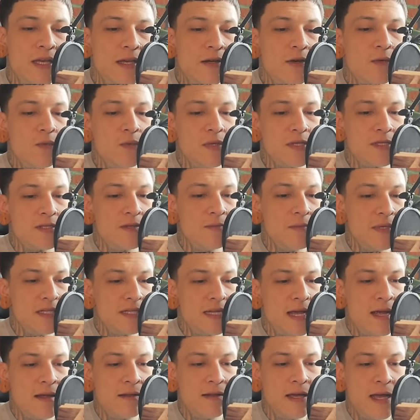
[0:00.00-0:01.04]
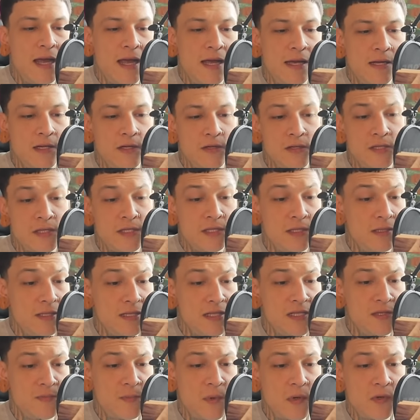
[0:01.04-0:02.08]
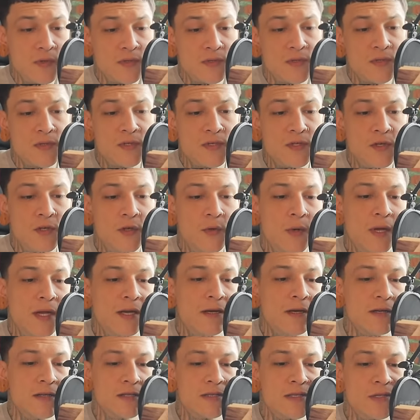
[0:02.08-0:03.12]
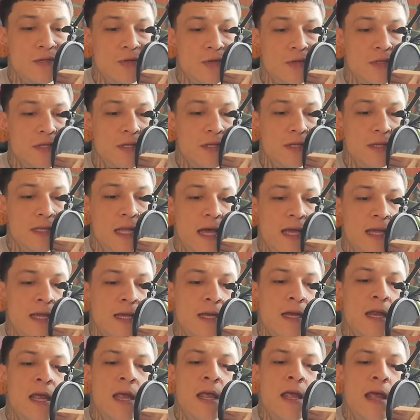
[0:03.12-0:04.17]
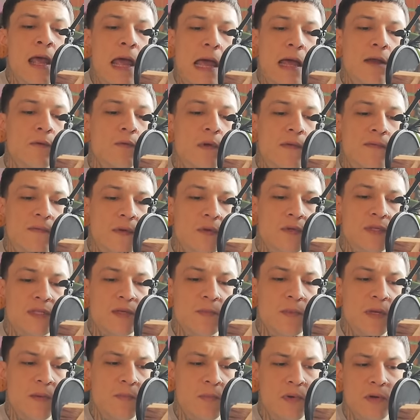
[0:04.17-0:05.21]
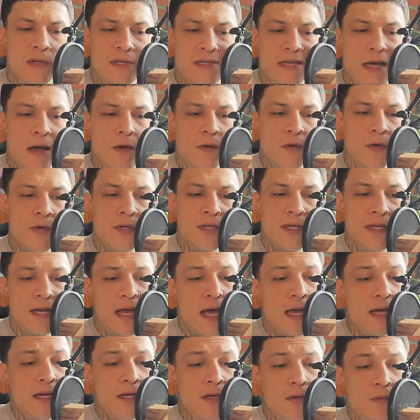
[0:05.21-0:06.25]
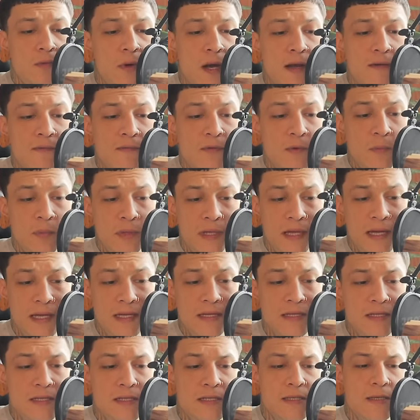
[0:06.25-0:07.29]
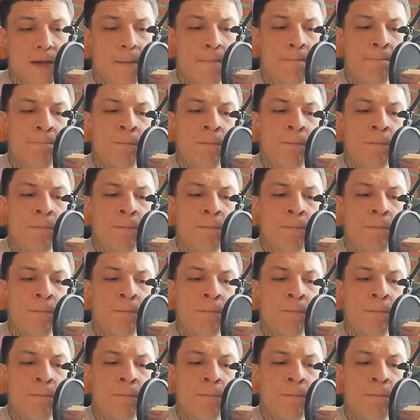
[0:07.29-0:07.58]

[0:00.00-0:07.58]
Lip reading: inner wisdom and talent at your disposal so you can assert the light and refuse to be put down or denied your rightful place.